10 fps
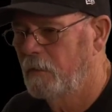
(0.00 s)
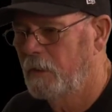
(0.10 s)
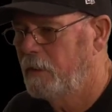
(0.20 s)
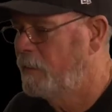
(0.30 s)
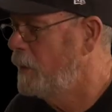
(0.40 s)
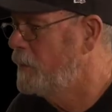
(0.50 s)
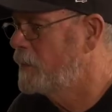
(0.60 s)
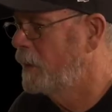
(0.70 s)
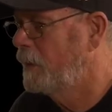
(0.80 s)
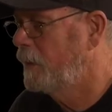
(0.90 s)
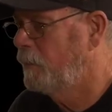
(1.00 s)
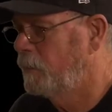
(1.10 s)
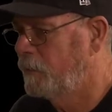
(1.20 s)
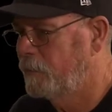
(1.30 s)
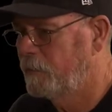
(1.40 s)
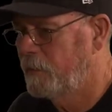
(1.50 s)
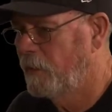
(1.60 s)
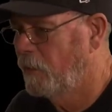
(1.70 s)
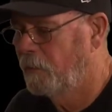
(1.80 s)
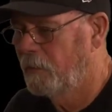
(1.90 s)
He said that he was
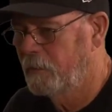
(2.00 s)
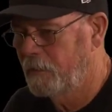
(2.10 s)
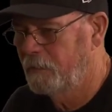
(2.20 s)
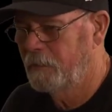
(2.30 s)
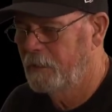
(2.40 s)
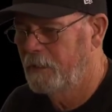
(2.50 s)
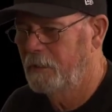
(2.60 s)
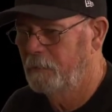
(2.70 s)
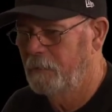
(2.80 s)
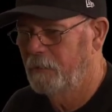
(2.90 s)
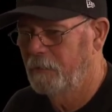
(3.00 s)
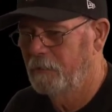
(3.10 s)
the Lord. He said that he was,